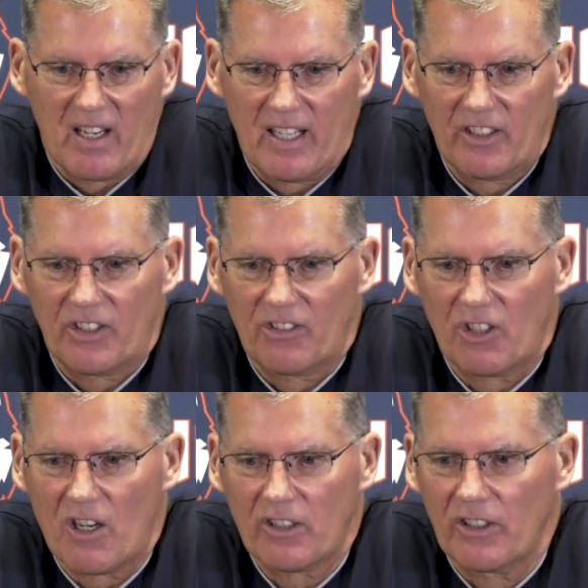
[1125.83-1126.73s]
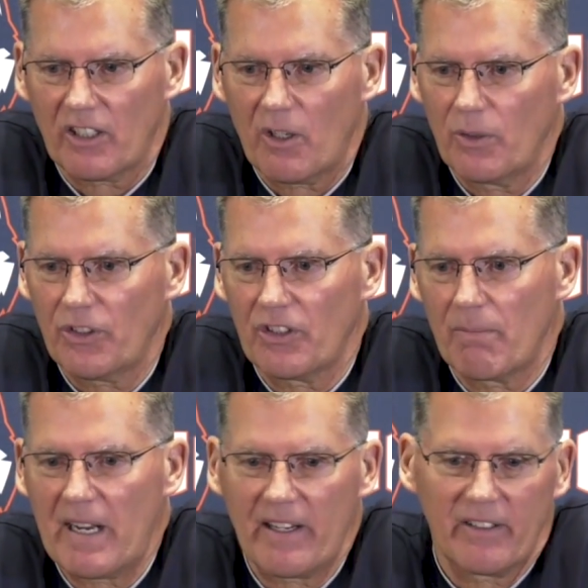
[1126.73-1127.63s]
I just talked to the coaches
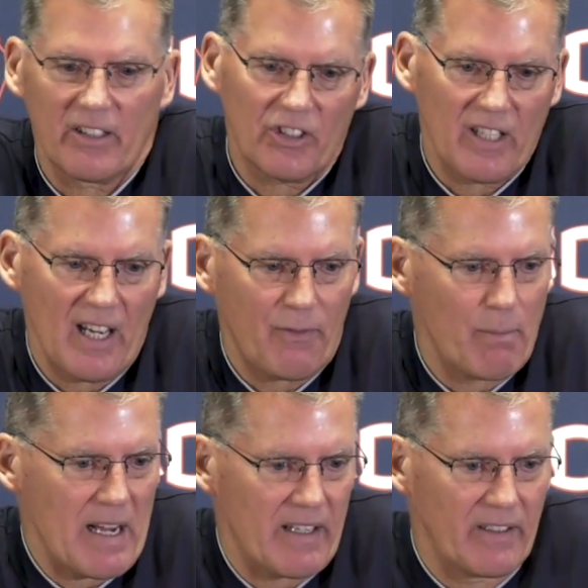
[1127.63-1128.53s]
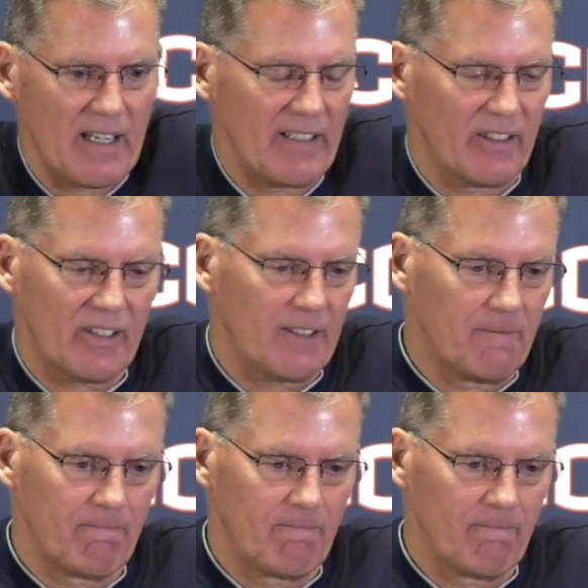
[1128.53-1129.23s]
about it, the staff about it, and I just